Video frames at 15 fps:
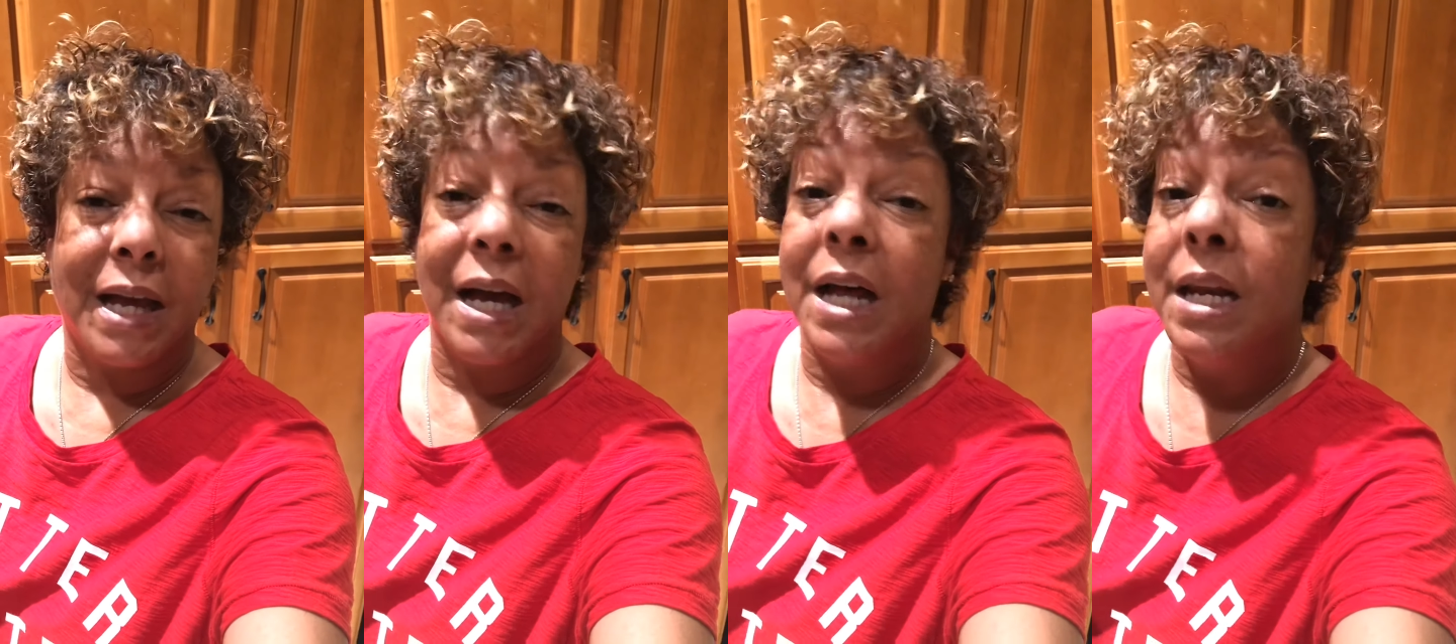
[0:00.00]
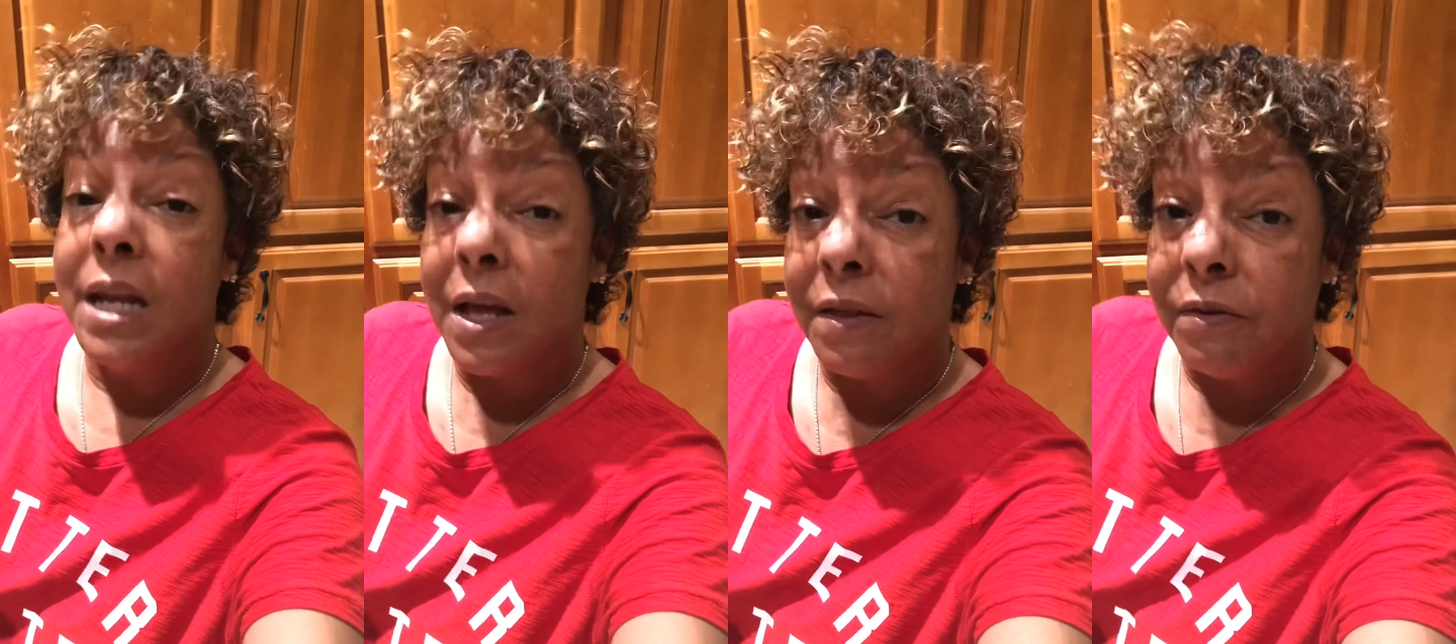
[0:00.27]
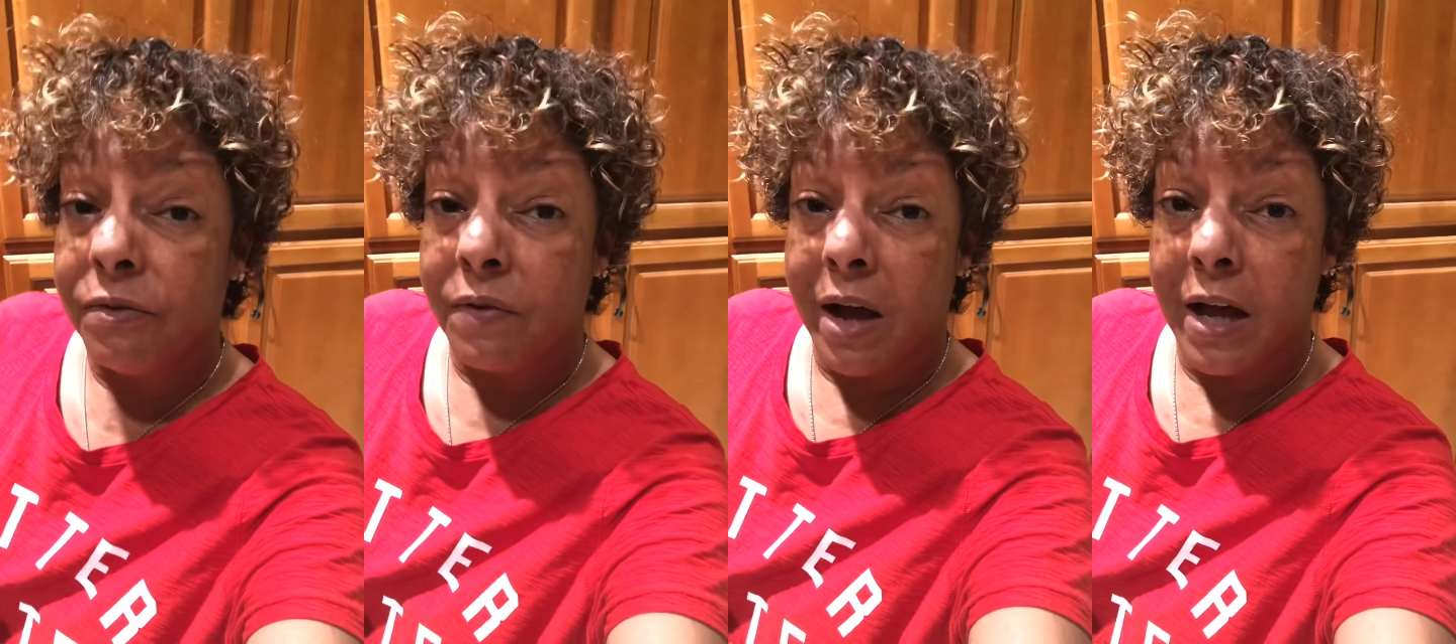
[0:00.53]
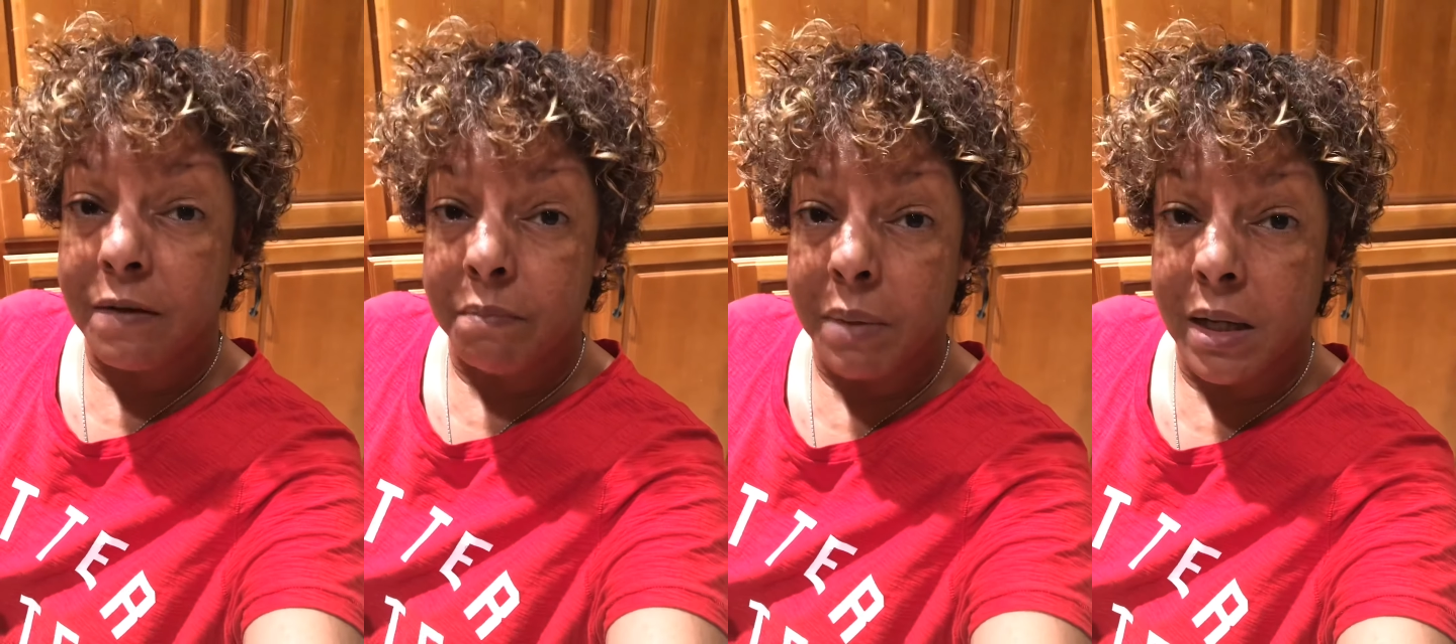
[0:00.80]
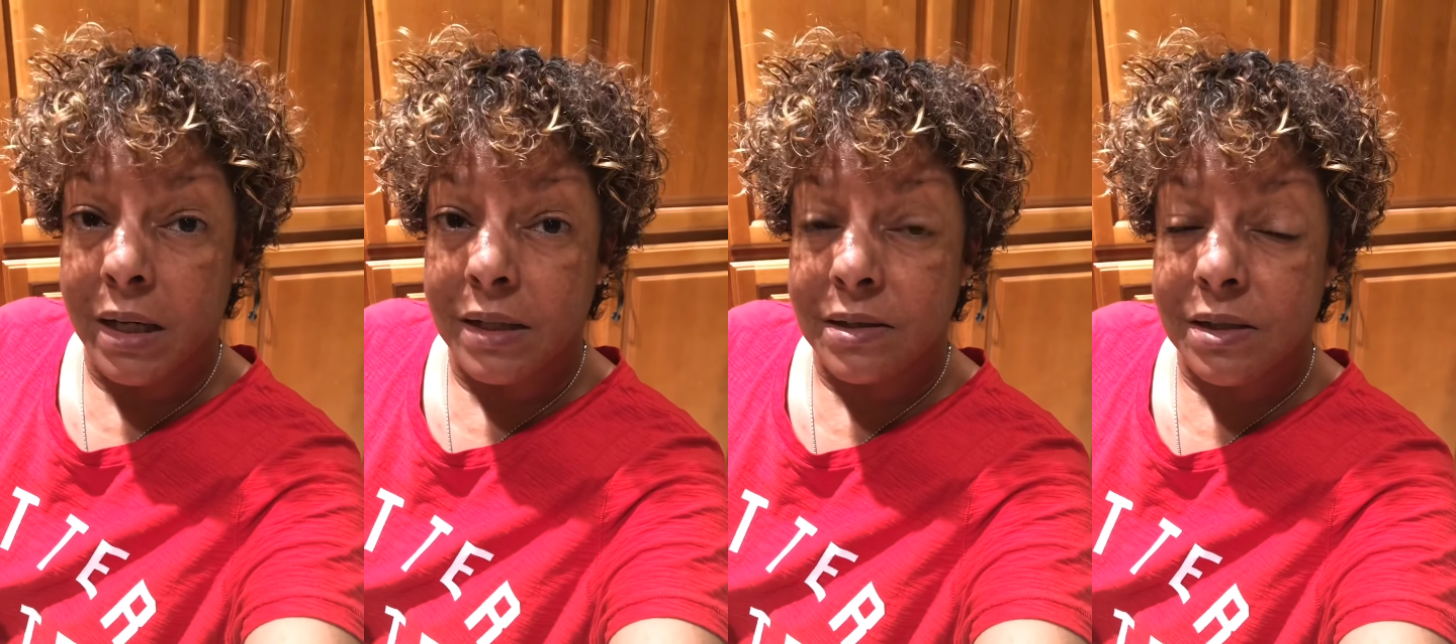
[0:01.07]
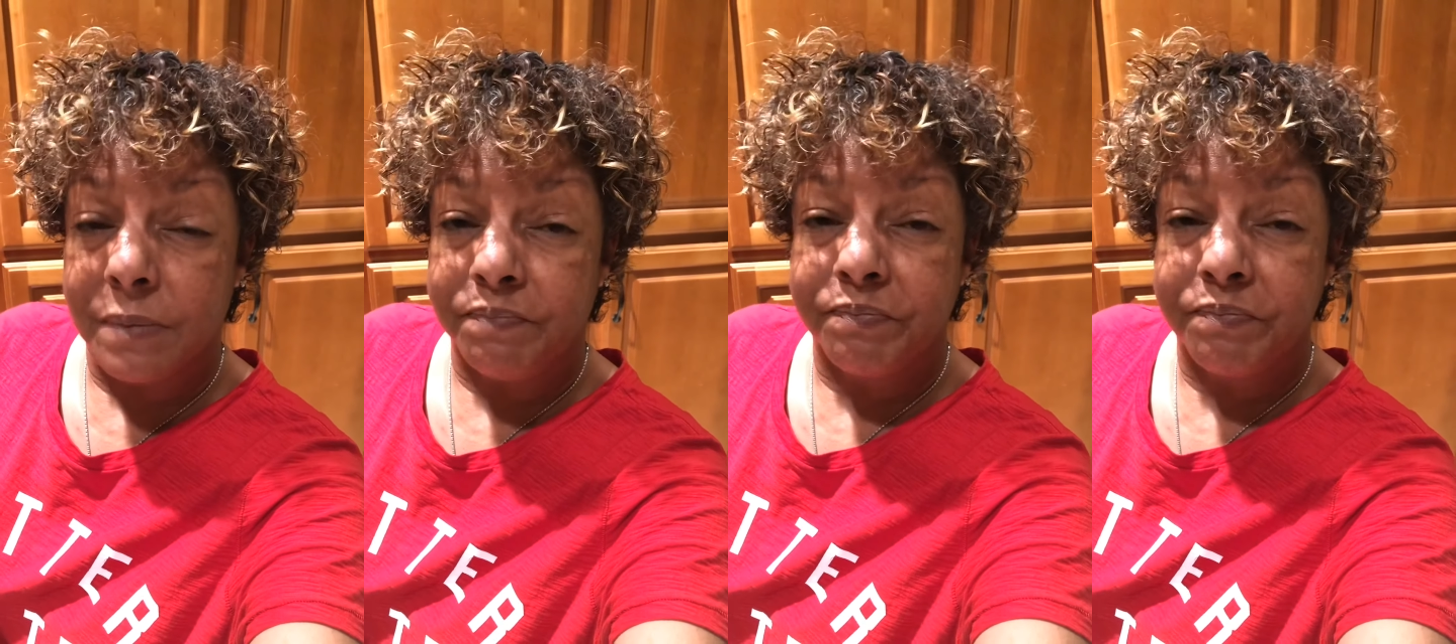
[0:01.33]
another 5 minutes.